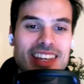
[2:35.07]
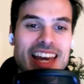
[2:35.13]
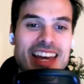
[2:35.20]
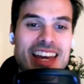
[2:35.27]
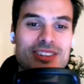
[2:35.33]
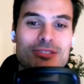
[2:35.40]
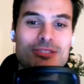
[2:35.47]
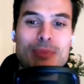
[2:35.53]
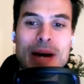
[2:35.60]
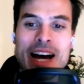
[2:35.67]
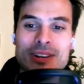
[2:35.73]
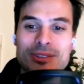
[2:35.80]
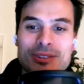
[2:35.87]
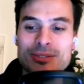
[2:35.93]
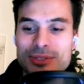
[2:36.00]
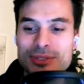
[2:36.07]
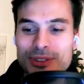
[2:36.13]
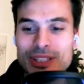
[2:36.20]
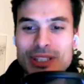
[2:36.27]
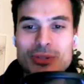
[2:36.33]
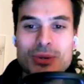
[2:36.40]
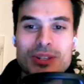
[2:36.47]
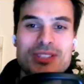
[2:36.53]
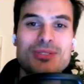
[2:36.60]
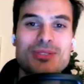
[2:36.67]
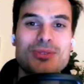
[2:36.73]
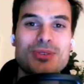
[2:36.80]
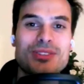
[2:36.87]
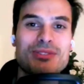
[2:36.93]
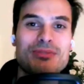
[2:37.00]
end of paddle for the
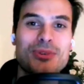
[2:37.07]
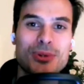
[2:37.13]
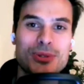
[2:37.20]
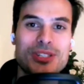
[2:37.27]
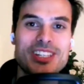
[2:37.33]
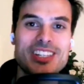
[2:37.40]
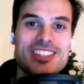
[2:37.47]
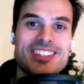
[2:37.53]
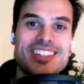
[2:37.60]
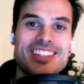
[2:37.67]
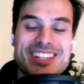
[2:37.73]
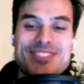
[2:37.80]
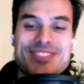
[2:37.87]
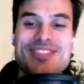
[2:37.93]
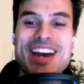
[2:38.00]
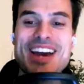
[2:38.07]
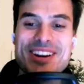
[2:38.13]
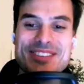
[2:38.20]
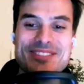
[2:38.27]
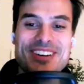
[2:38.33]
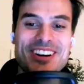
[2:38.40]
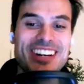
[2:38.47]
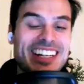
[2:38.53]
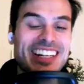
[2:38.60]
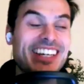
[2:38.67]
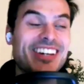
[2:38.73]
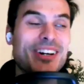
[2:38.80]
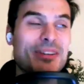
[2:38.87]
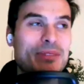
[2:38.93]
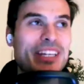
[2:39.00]
2024 season is very, very near.
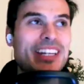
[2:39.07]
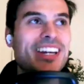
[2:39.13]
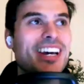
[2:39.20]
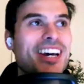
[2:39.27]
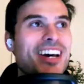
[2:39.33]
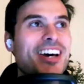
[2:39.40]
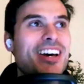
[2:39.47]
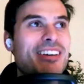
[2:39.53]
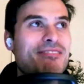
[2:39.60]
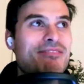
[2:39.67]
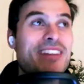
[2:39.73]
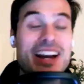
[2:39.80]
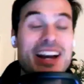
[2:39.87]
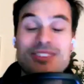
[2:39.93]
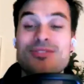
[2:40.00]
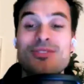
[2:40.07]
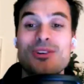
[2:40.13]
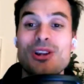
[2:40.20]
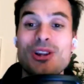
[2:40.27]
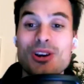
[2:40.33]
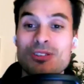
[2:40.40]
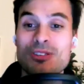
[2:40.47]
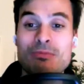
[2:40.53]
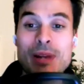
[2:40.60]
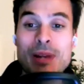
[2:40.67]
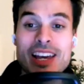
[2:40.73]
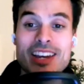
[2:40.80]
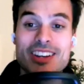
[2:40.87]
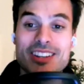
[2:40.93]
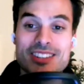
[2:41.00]
I mean, in fact, for a lot of
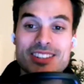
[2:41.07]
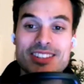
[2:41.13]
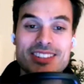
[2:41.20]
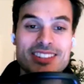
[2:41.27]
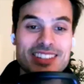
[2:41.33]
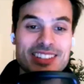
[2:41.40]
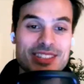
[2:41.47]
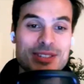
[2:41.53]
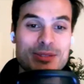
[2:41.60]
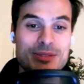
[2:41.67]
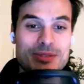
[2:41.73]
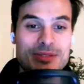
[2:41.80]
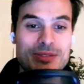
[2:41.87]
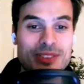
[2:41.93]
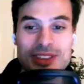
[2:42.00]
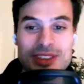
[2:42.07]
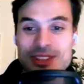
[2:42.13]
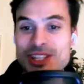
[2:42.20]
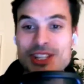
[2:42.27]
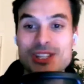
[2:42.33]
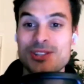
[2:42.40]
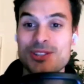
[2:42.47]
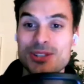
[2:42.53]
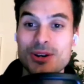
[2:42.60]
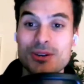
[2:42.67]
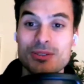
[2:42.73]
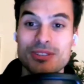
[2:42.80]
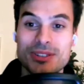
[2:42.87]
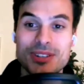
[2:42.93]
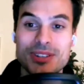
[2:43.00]
players, it's the season's
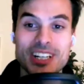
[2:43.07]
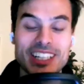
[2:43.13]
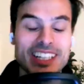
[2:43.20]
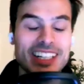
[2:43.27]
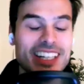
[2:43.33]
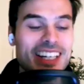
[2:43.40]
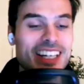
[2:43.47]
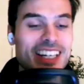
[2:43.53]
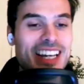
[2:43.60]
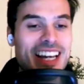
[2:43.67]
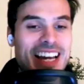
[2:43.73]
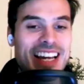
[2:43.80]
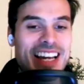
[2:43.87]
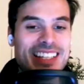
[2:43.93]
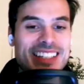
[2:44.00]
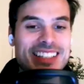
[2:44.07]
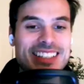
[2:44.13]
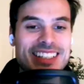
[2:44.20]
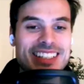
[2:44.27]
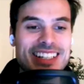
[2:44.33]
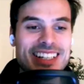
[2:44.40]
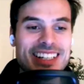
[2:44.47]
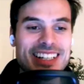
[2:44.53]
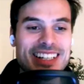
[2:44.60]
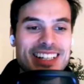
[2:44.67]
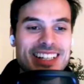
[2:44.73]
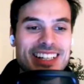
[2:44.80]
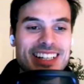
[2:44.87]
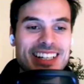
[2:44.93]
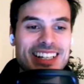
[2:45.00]
over, right? And
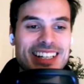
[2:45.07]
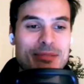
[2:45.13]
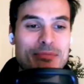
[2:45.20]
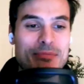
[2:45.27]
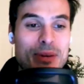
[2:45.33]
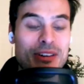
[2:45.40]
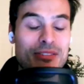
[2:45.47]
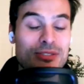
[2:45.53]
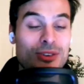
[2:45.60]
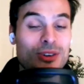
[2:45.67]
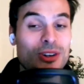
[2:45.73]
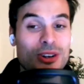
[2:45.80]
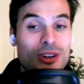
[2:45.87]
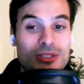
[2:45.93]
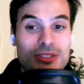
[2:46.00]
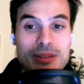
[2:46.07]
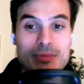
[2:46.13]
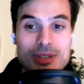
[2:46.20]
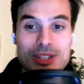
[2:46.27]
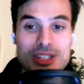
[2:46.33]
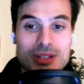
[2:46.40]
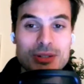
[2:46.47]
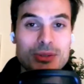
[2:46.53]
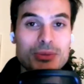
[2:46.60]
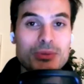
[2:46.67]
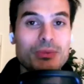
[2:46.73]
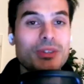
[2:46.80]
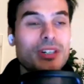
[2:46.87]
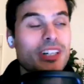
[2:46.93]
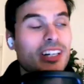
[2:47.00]
but for a lot of them, there's
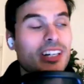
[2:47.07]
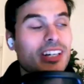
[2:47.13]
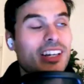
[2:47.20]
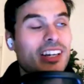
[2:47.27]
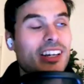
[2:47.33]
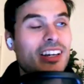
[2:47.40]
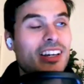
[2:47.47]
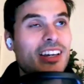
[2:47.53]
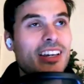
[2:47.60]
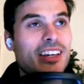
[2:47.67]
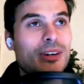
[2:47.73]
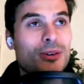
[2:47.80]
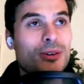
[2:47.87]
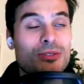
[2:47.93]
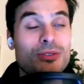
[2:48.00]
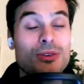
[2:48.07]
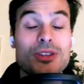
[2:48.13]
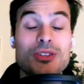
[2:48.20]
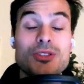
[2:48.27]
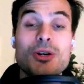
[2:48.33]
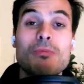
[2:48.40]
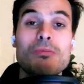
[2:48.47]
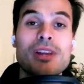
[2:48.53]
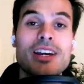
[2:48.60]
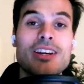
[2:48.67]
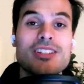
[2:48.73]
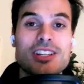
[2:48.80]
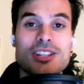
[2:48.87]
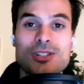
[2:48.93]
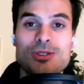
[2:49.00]
still or for the top
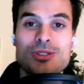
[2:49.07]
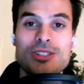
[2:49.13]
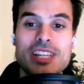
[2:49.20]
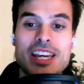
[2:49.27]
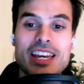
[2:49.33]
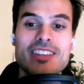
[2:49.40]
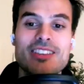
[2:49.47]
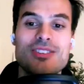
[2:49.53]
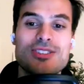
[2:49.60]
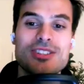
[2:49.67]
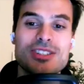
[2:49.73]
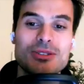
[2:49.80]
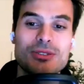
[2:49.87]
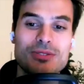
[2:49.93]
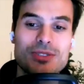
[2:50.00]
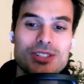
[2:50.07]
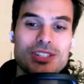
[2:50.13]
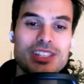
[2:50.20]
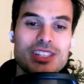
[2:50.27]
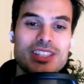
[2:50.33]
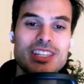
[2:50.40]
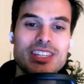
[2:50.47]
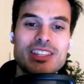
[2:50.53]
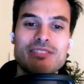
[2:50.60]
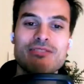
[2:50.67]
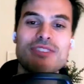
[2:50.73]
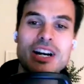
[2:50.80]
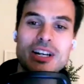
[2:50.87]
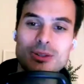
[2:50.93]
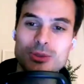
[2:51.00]
players, I shall say, there's still obviously the
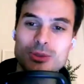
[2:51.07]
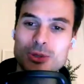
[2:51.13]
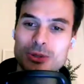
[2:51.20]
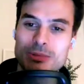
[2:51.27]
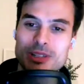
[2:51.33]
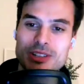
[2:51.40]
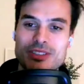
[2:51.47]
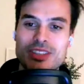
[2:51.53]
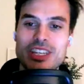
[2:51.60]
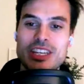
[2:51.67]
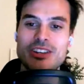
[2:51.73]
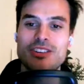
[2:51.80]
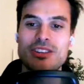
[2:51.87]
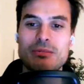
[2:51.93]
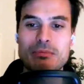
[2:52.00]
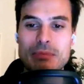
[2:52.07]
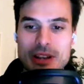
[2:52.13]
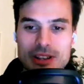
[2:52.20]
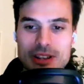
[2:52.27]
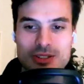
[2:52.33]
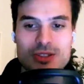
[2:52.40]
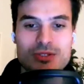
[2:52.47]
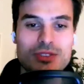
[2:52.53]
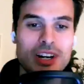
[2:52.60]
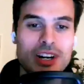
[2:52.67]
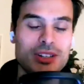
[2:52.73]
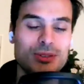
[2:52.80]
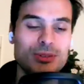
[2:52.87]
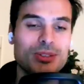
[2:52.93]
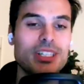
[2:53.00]
final tournament of the year, the Masters
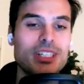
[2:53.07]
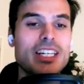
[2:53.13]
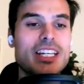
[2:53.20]
final